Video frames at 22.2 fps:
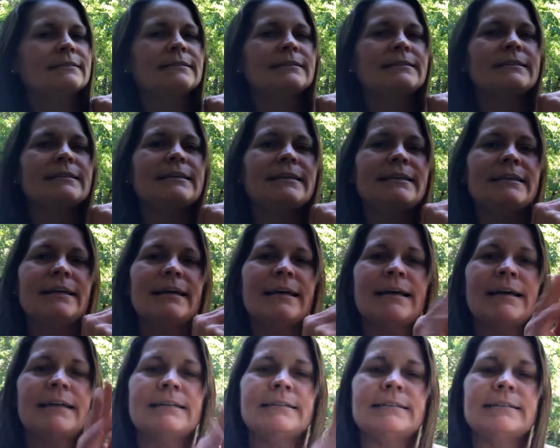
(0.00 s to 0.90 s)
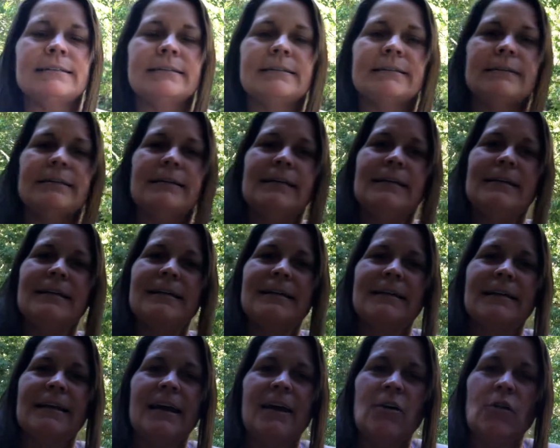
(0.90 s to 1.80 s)
The end.
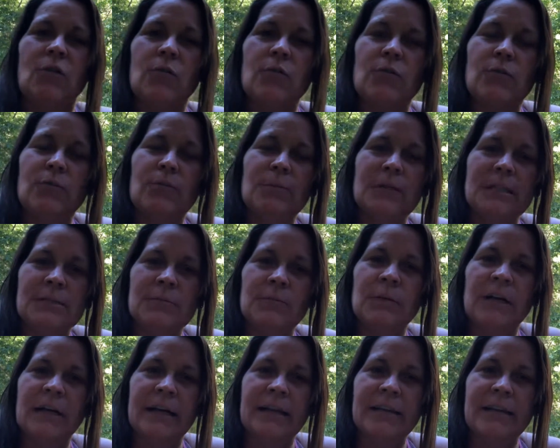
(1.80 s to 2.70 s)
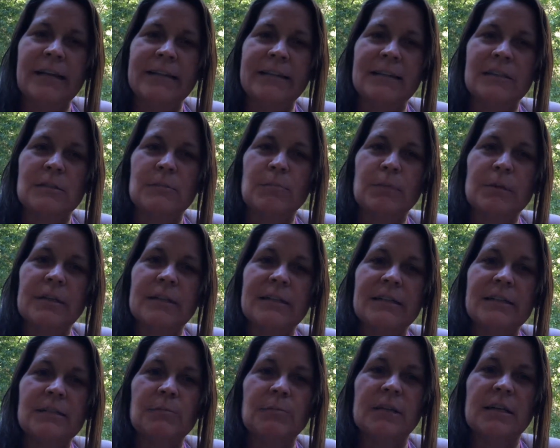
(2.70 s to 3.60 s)
Now, the reason why I like this book
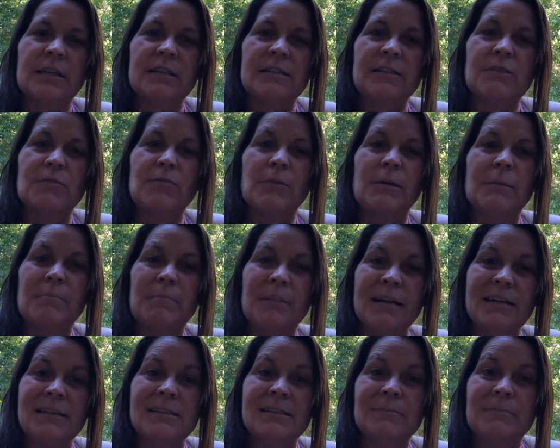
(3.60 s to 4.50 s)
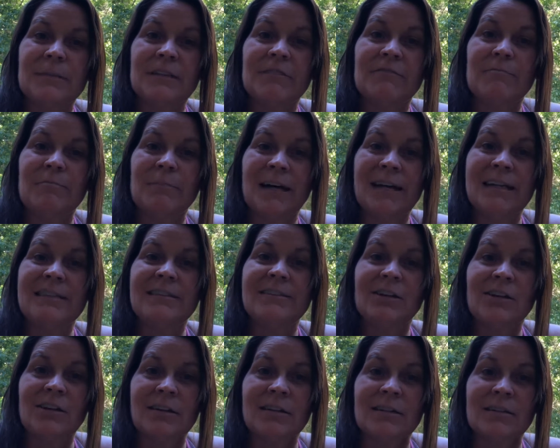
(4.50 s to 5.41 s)
is because it reminds me of my
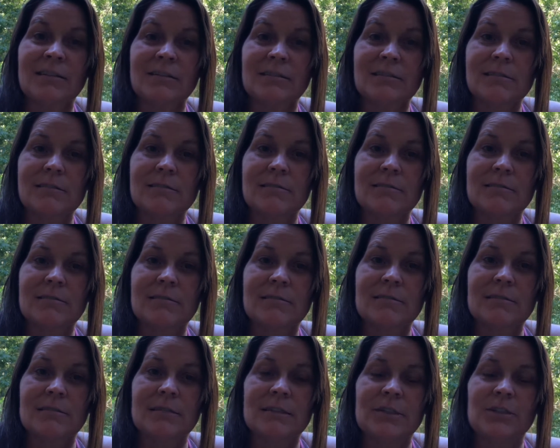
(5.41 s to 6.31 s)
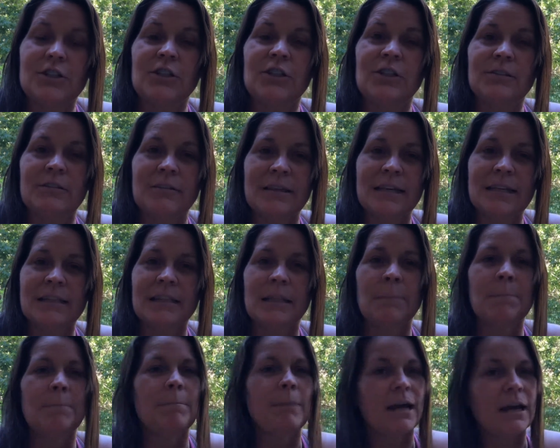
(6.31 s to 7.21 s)
dogs. Do you think
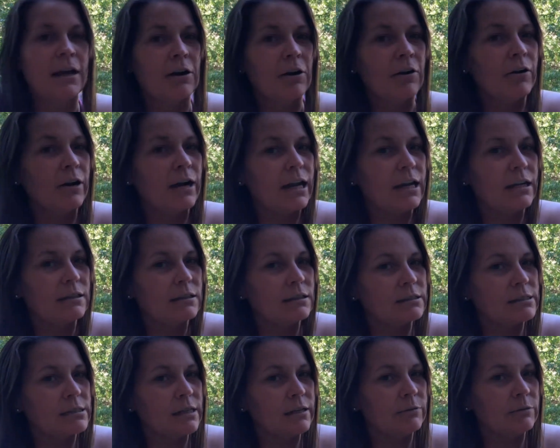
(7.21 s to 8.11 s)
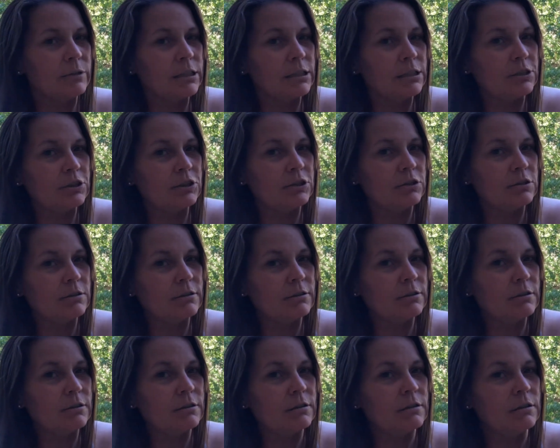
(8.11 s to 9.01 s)
the bear ate the sandwich?
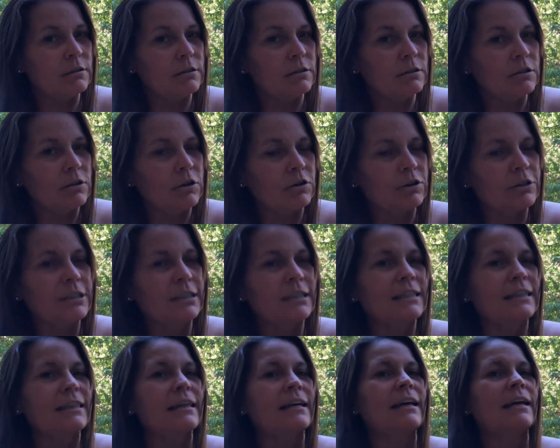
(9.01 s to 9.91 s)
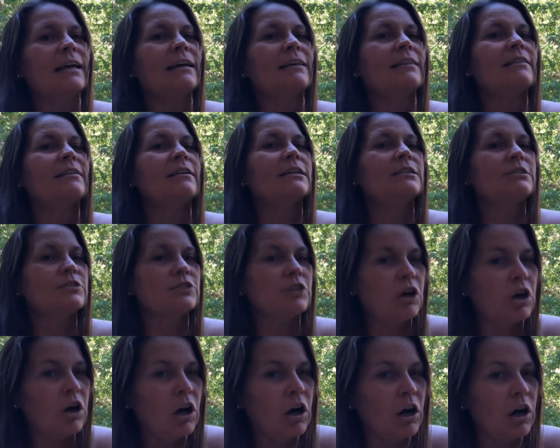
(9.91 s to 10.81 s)
Or do you think the
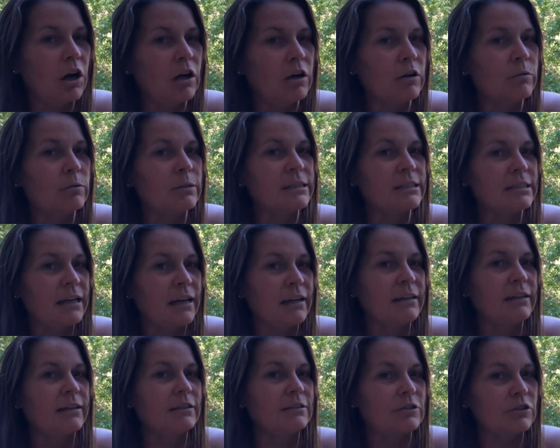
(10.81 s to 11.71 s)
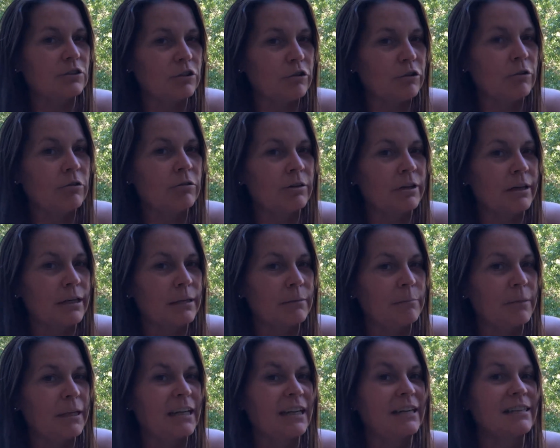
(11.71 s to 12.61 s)
dog was telling a story
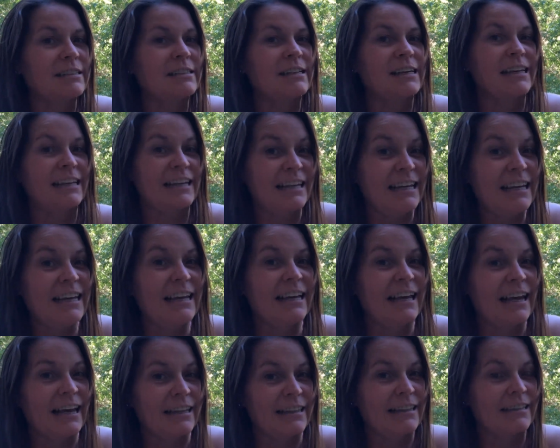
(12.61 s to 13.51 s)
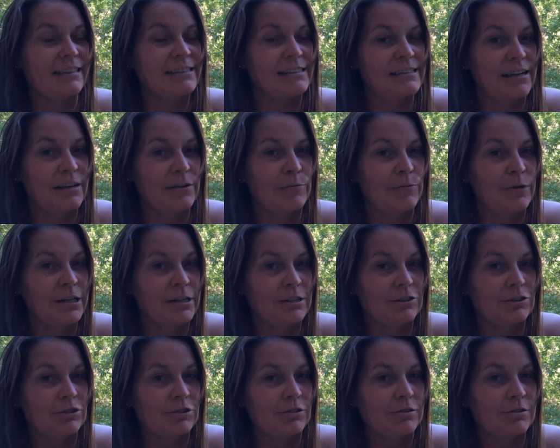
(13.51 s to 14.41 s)
because he ate the sandwich?